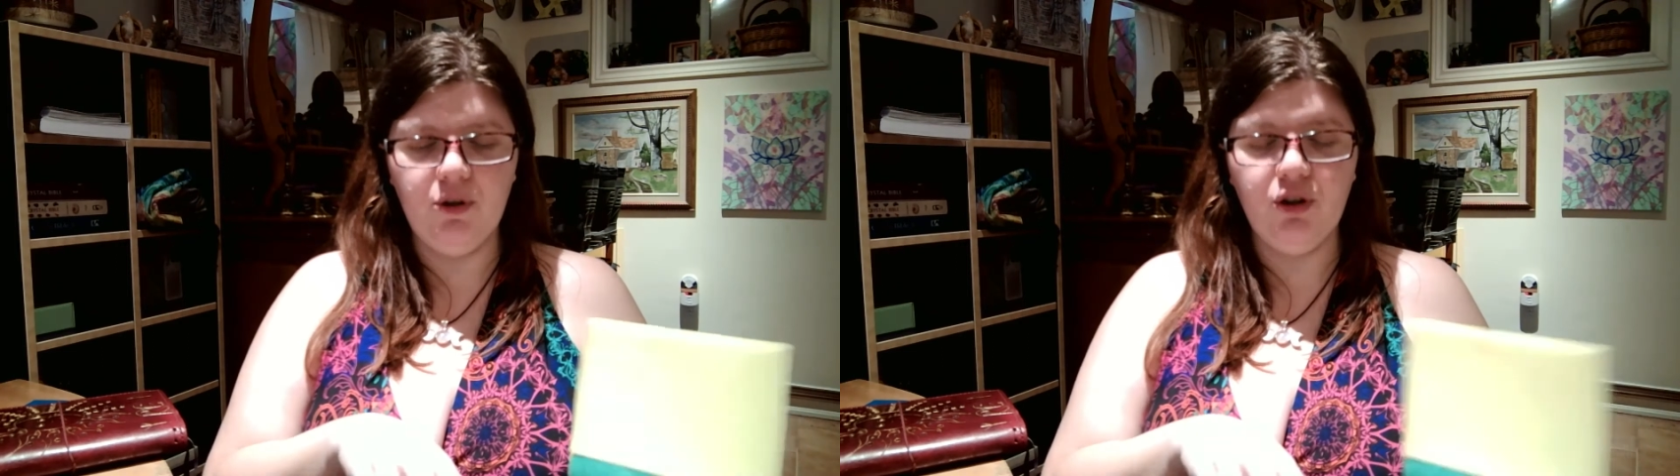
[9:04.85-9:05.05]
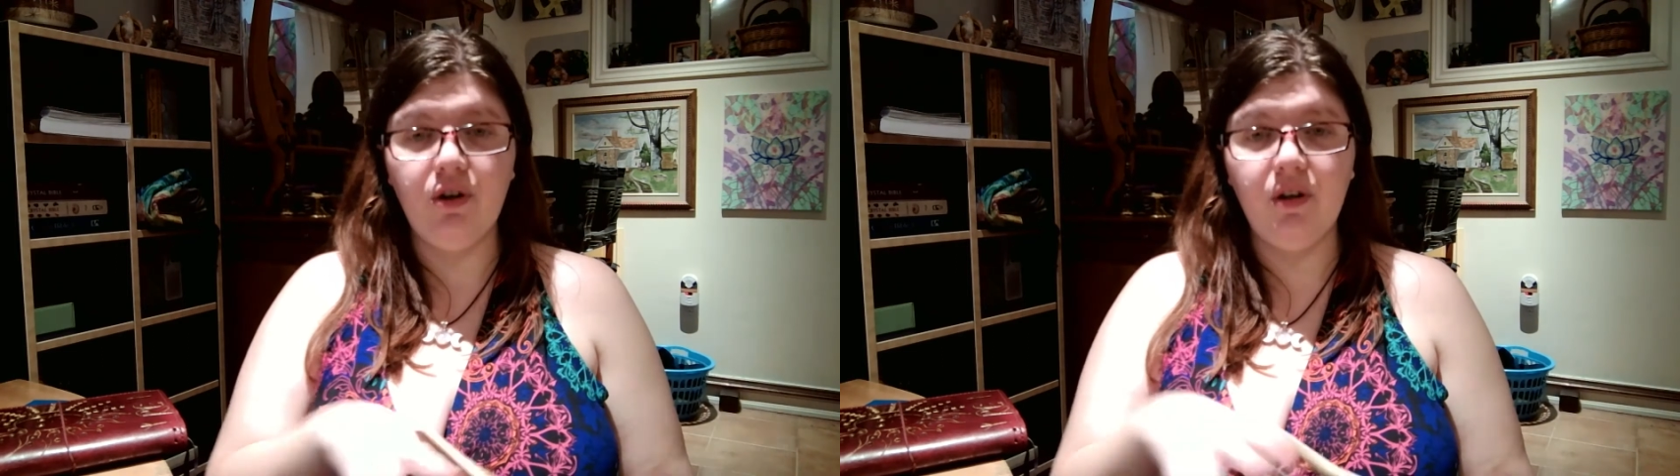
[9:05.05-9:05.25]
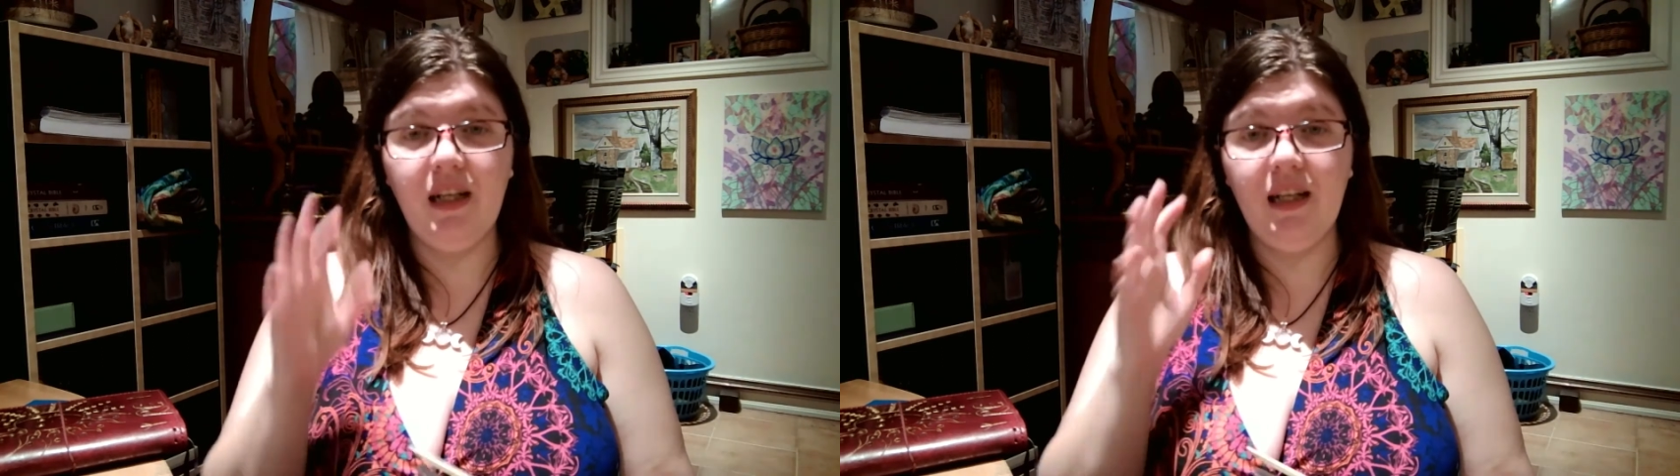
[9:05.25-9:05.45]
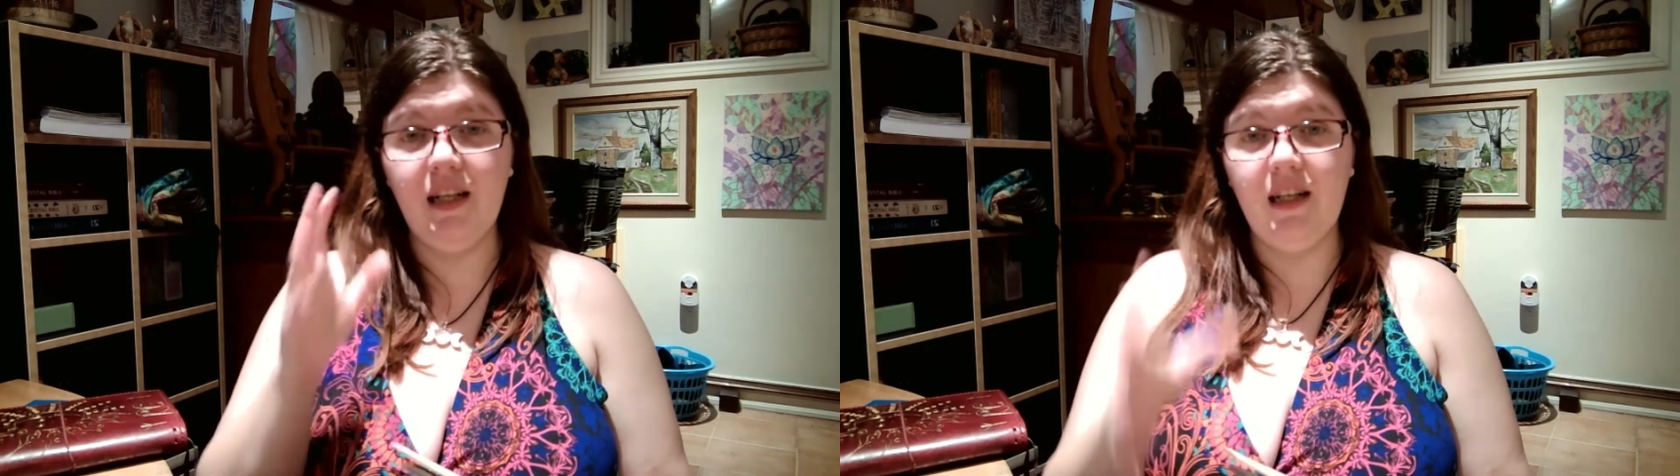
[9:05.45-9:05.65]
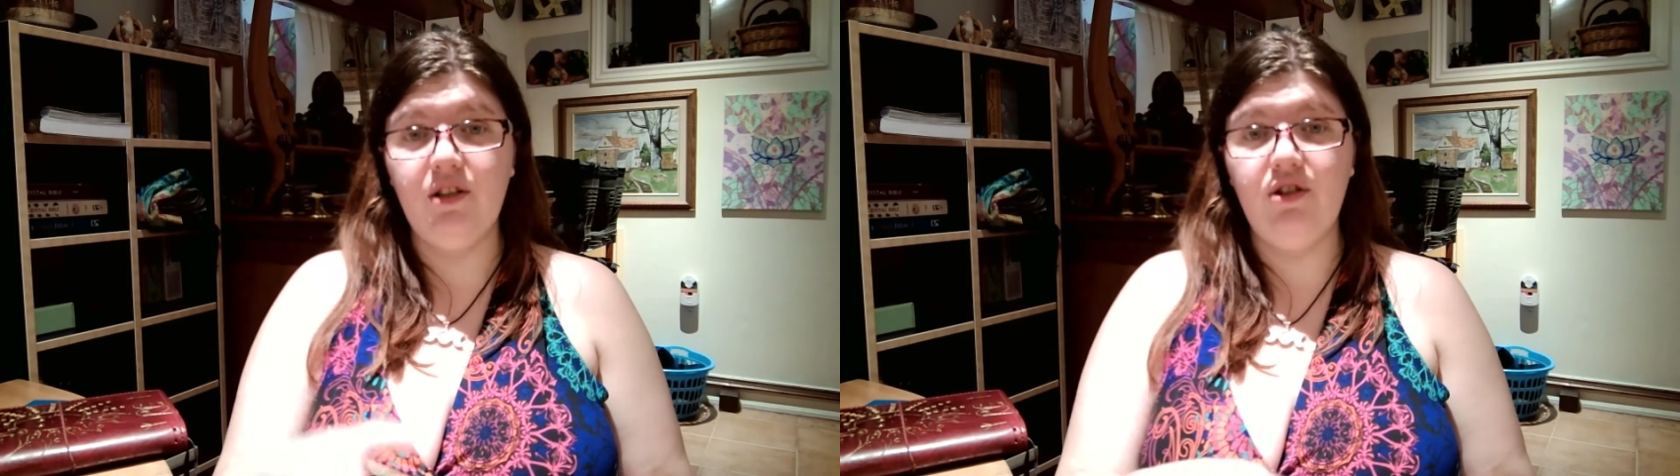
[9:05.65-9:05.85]
turning it
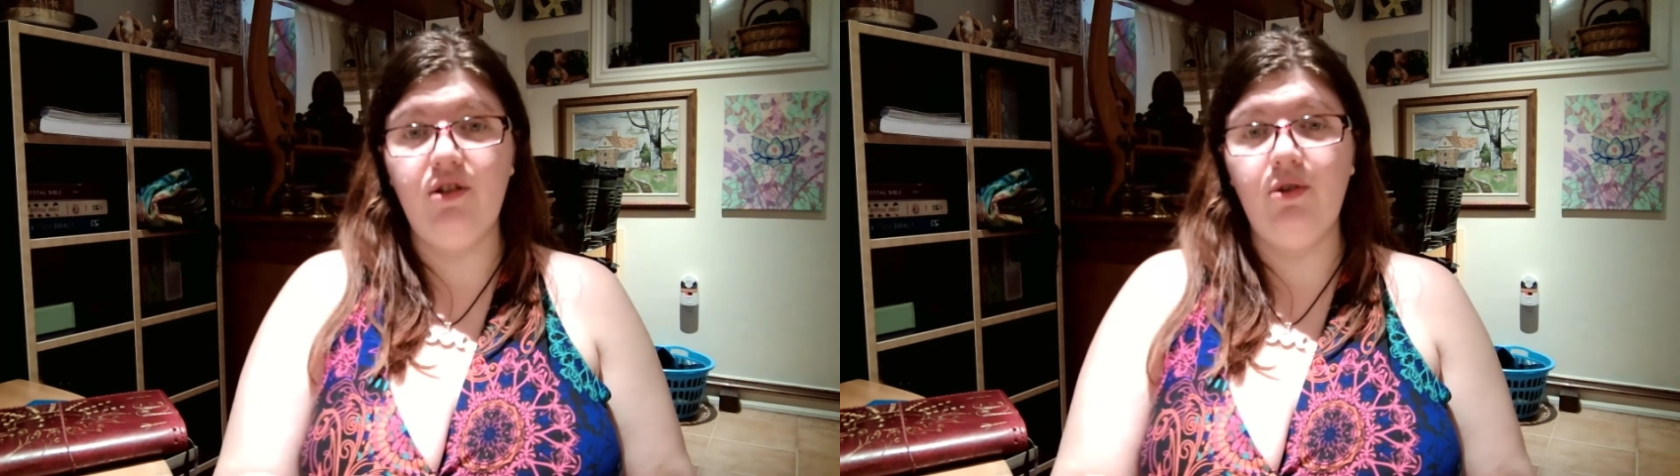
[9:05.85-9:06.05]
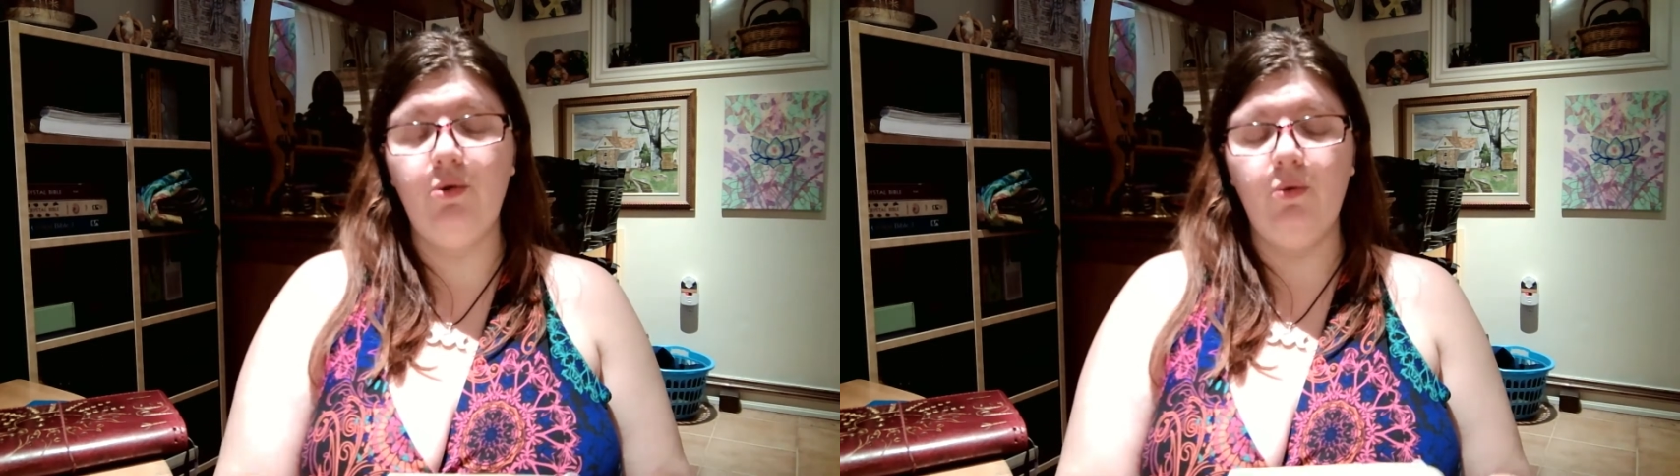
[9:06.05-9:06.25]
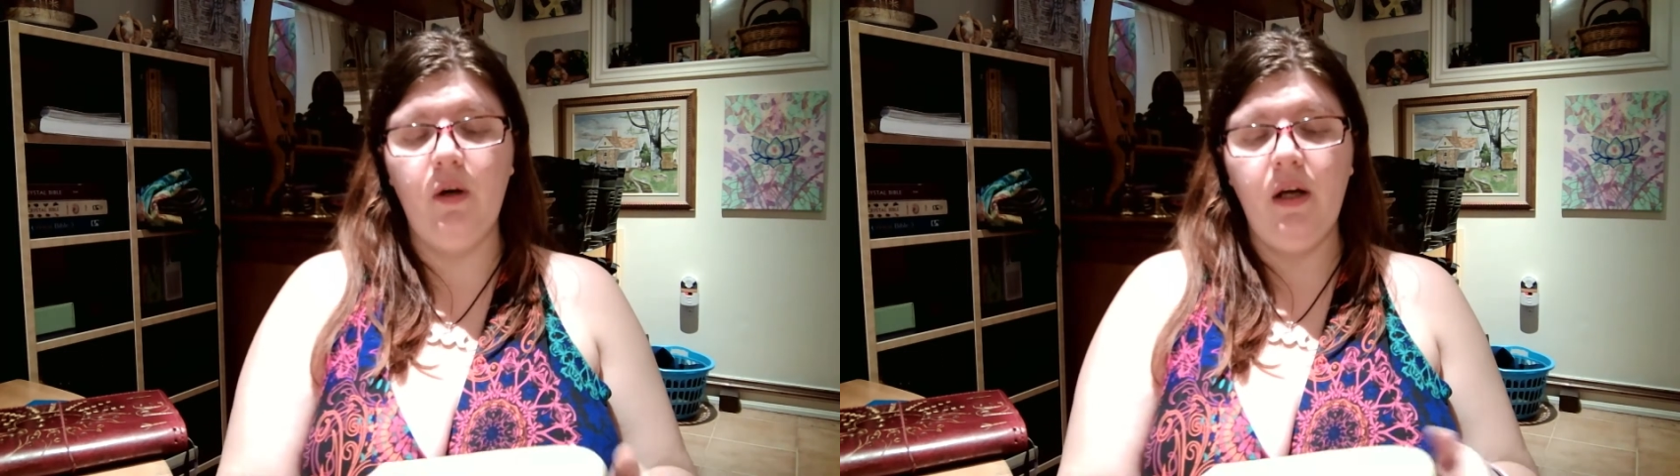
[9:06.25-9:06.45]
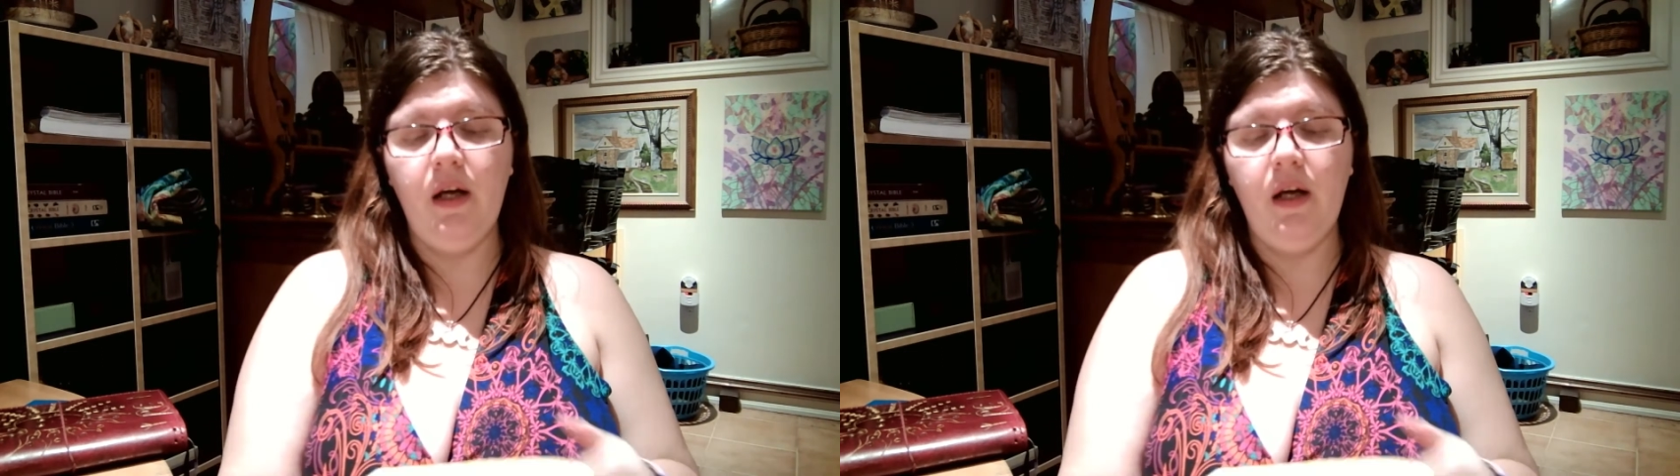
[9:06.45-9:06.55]
into